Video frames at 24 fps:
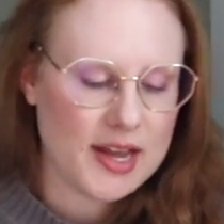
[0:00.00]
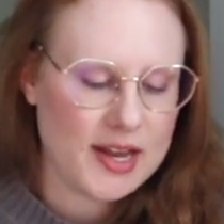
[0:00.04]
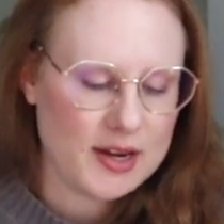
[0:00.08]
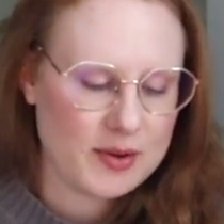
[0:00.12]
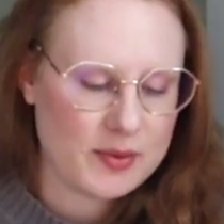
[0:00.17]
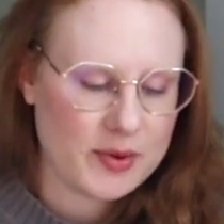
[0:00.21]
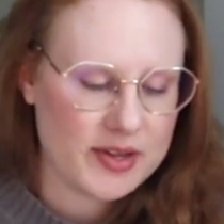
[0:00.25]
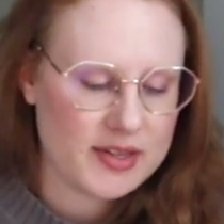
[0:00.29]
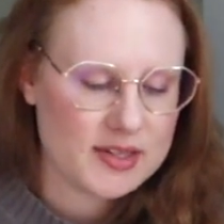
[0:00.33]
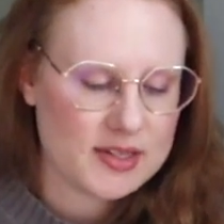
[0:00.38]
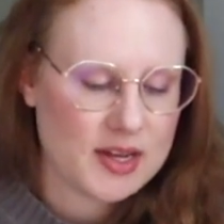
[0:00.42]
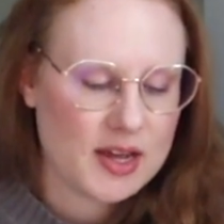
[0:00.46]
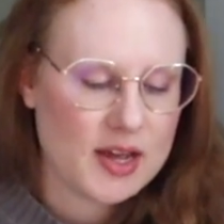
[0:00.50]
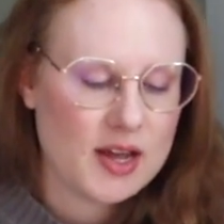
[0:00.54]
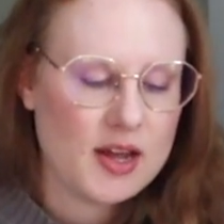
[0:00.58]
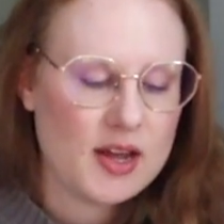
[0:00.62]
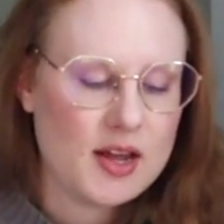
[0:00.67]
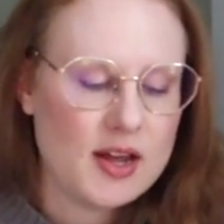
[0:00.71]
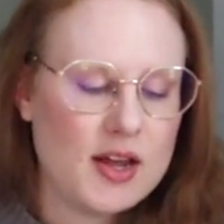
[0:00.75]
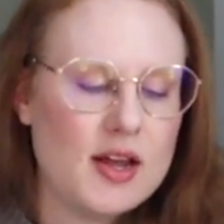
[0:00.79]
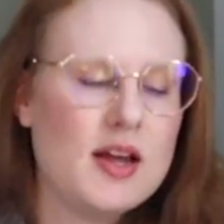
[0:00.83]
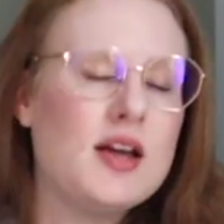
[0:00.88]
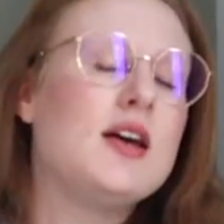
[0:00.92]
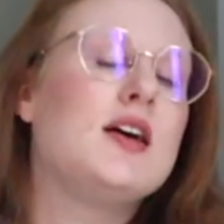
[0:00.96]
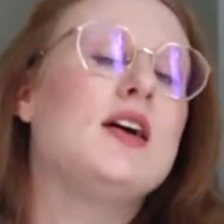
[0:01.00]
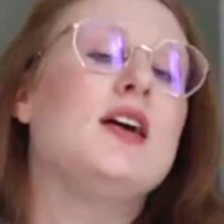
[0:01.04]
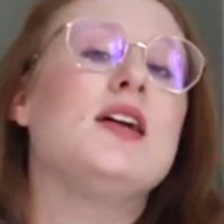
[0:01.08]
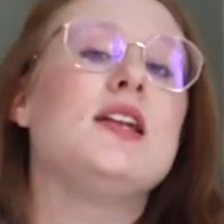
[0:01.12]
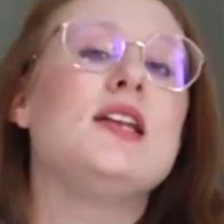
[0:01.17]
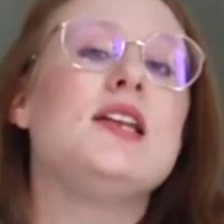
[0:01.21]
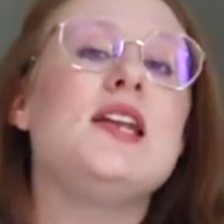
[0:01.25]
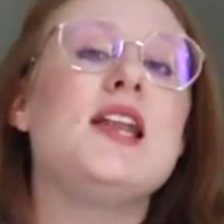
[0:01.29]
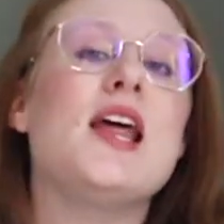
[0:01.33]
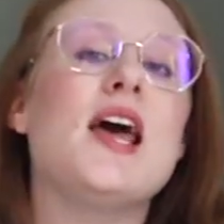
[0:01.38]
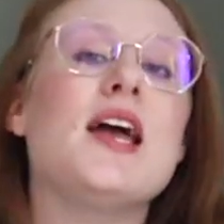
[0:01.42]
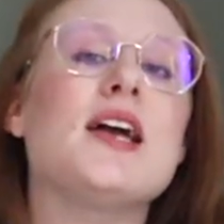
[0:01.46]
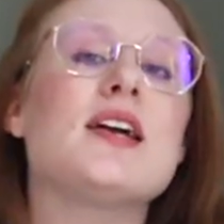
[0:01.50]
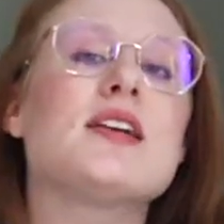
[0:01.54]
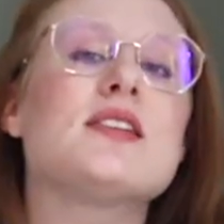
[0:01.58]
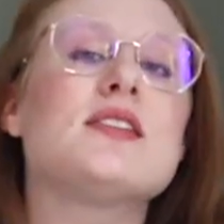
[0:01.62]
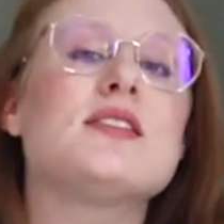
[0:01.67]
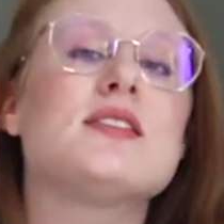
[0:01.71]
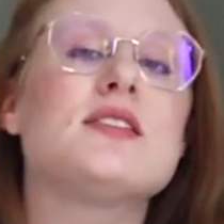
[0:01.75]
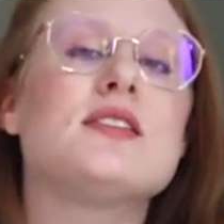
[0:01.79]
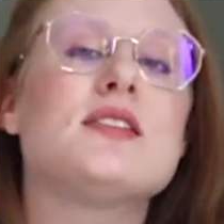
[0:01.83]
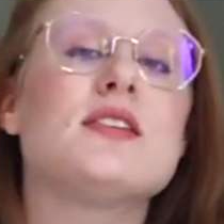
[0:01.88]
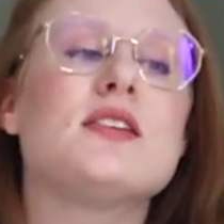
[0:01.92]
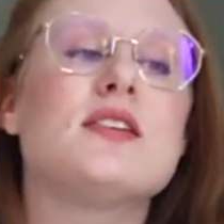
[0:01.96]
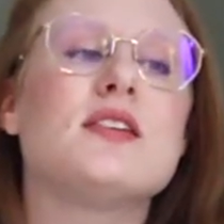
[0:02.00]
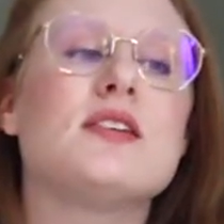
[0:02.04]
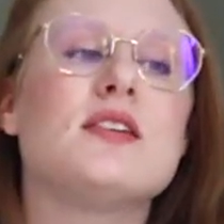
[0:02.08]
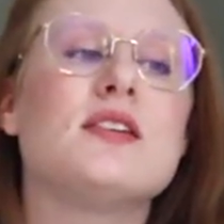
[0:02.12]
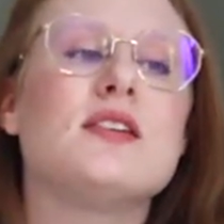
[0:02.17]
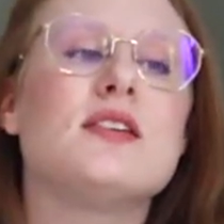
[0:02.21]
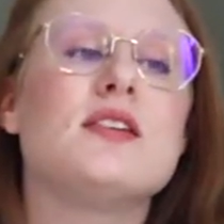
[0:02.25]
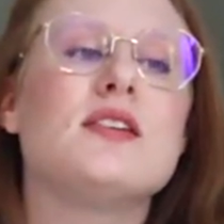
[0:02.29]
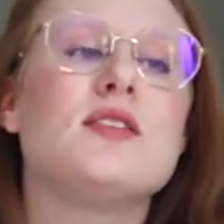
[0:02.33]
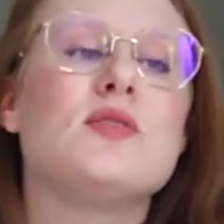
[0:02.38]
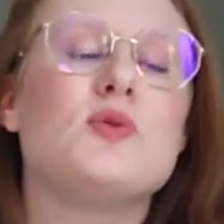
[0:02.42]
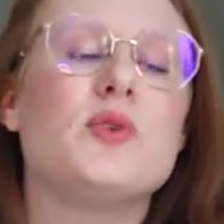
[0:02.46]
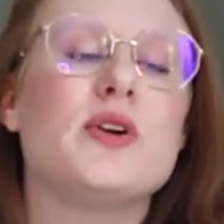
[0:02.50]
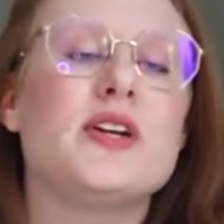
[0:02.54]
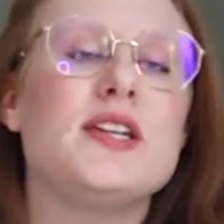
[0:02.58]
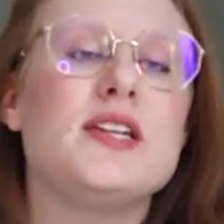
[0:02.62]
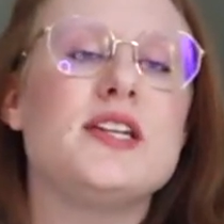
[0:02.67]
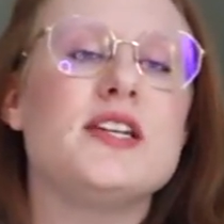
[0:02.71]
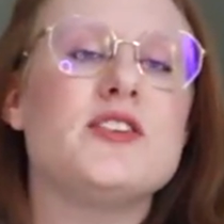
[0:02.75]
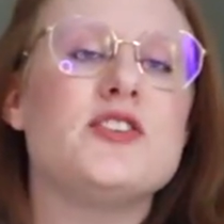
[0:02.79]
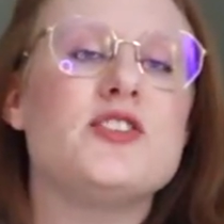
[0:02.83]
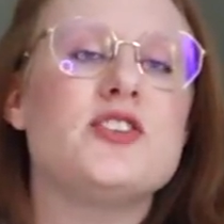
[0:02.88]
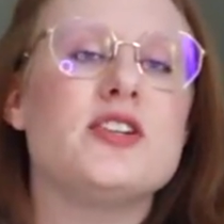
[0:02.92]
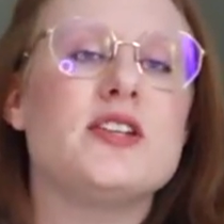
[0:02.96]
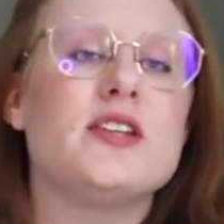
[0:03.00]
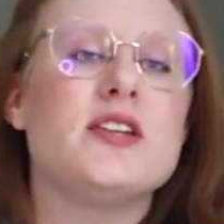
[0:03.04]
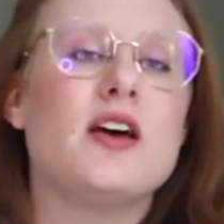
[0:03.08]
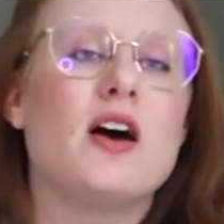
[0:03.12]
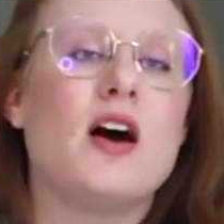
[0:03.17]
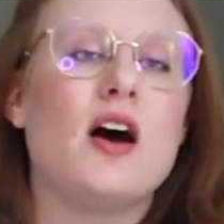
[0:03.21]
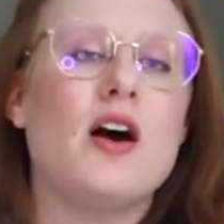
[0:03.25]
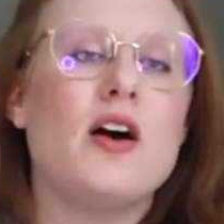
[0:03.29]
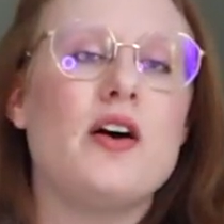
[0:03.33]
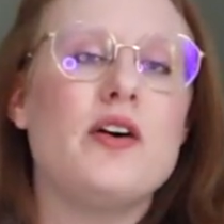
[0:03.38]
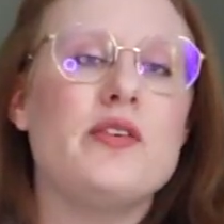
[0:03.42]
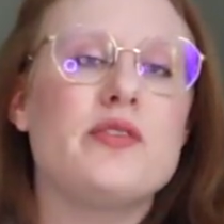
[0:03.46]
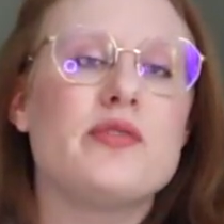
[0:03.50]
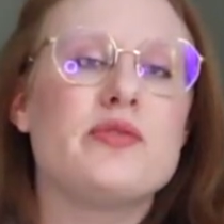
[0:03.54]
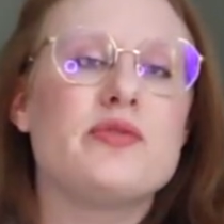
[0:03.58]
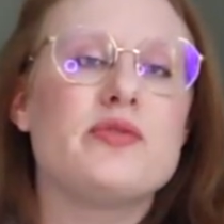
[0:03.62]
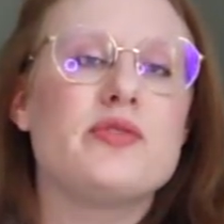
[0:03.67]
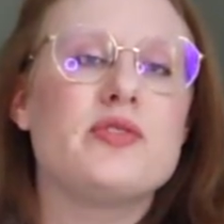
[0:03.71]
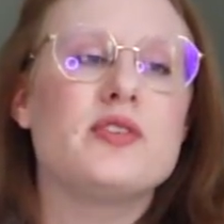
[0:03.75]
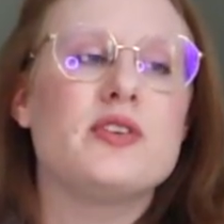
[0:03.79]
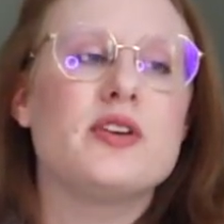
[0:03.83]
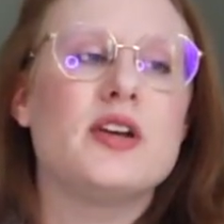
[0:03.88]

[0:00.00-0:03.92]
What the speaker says: Anyways, next rendition of